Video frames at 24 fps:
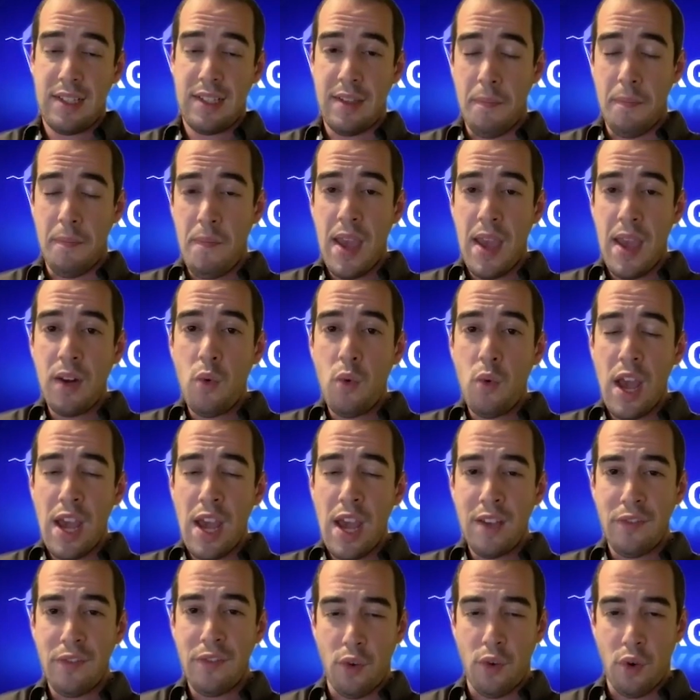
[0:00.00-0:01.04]
the main
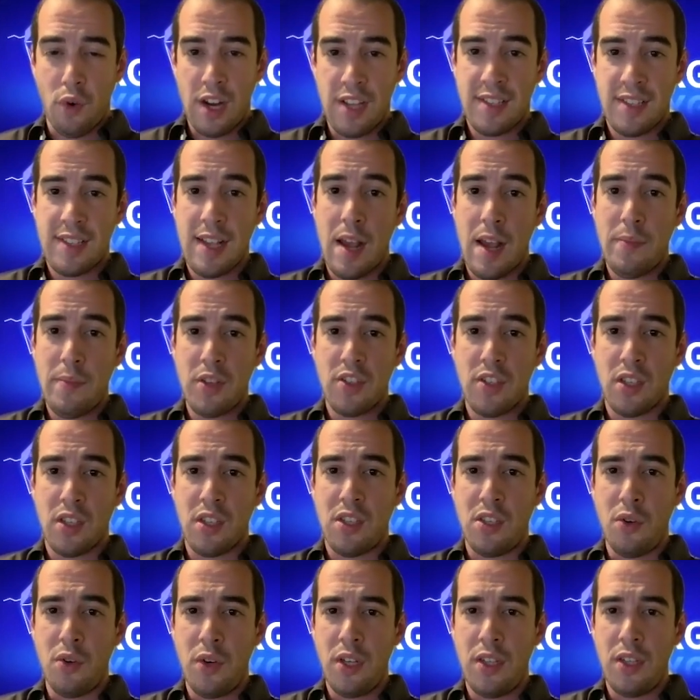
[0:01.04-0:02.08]
way for a
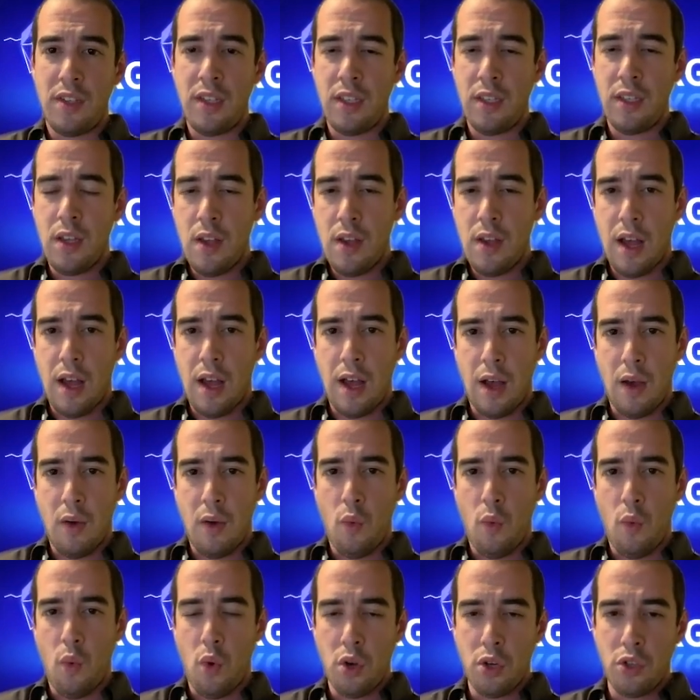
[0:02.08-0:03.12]
cybersecurity
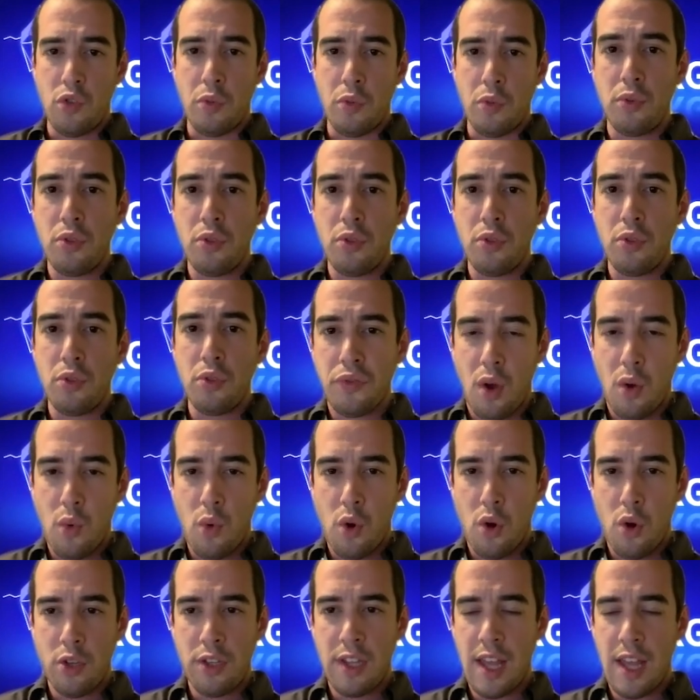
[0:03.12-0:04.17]
work to push
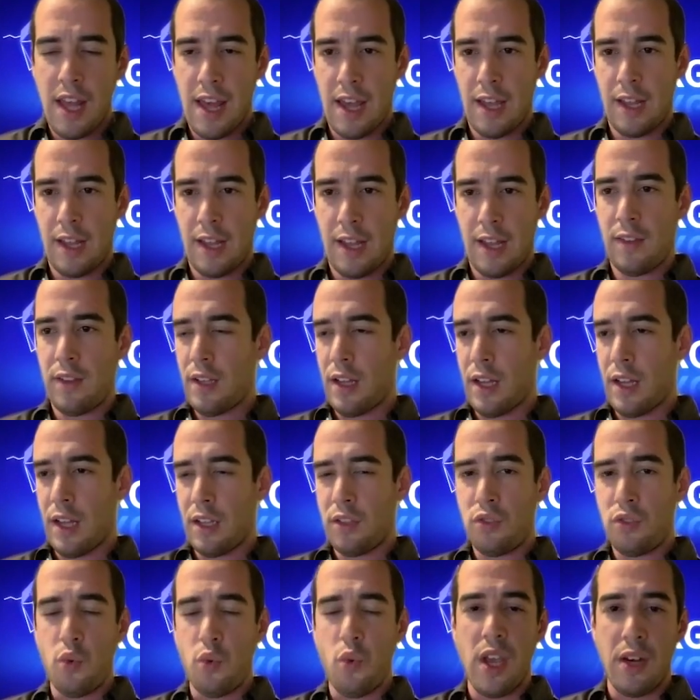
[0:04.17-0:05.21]
forward and
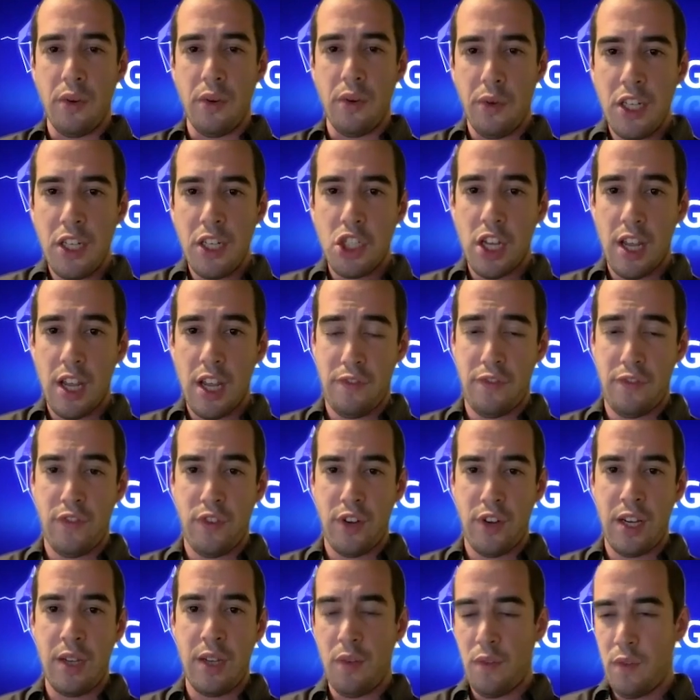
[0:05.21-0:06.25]
to enrich
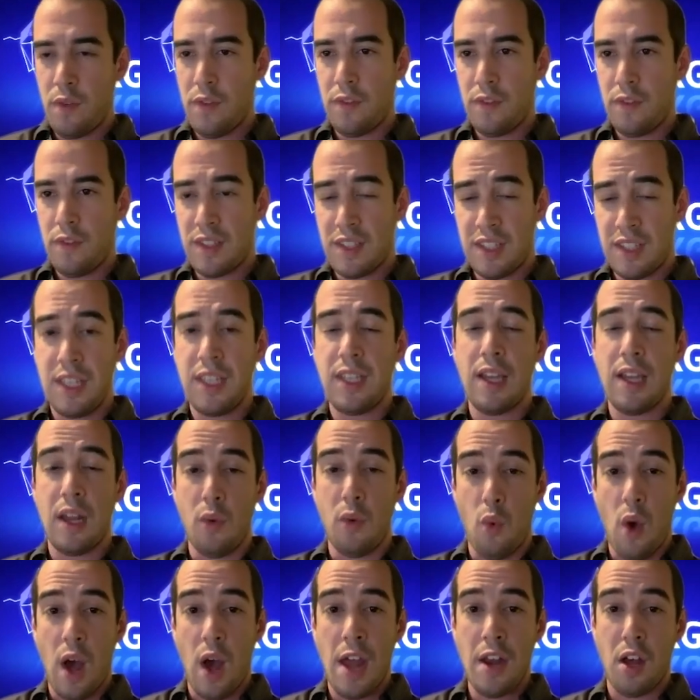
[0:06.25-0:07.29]
every single
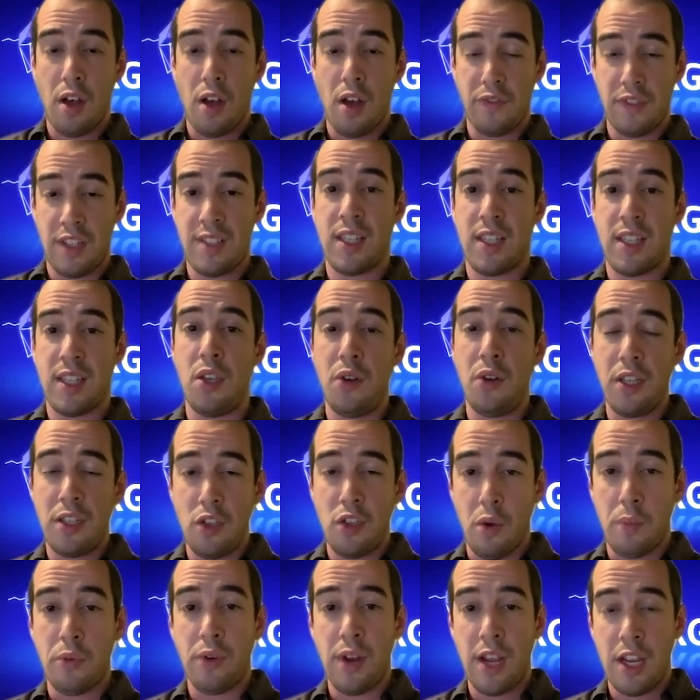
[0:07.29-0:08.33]
one of the security
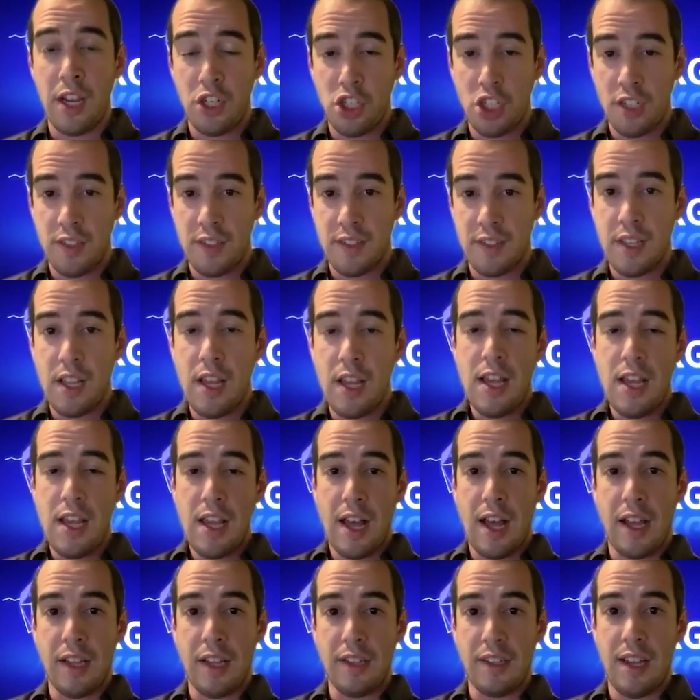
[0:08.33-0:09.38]
operations
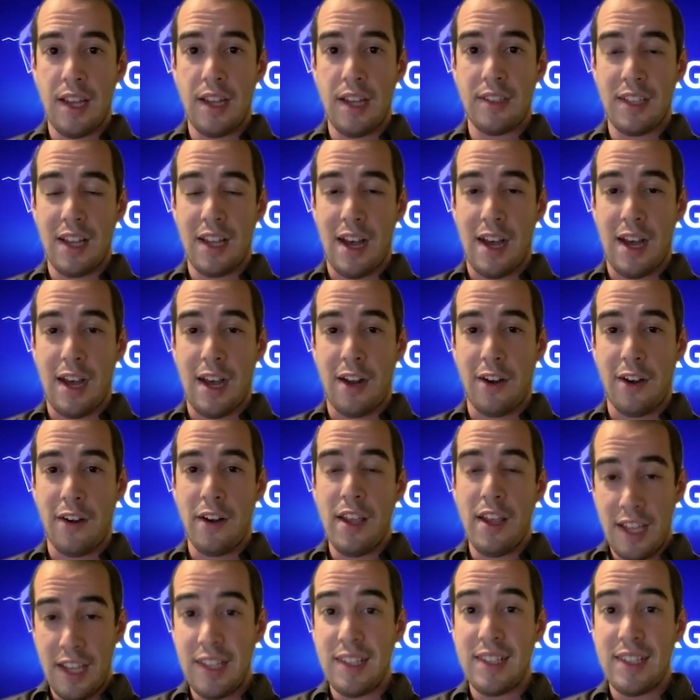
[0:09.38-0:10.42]
that are
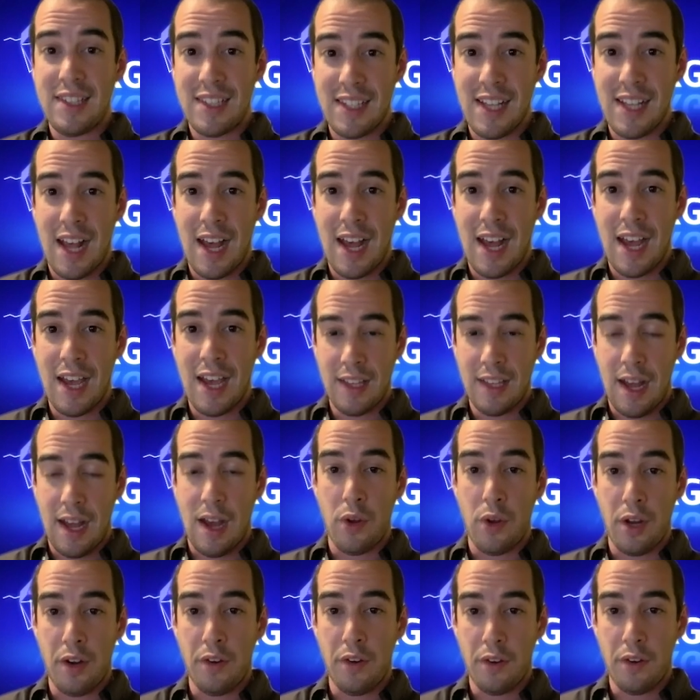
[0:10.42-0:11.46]
inside
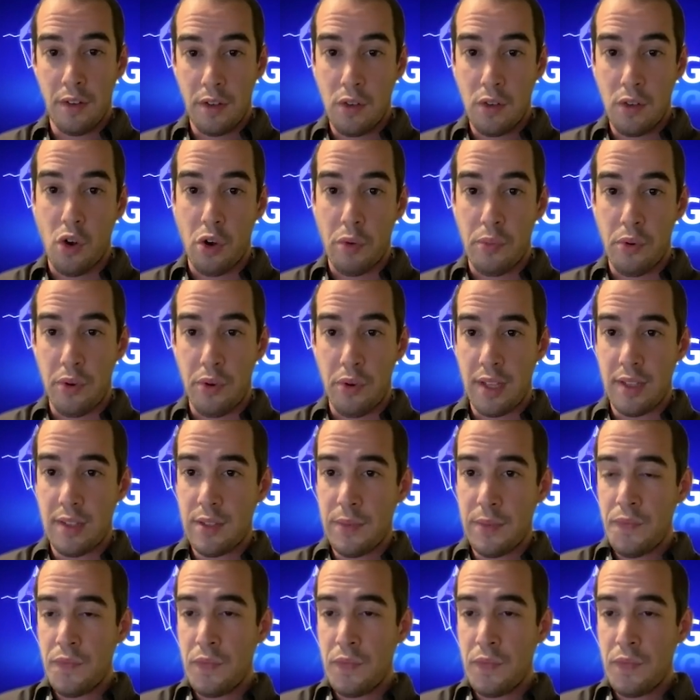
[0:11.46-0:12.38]
our corporates.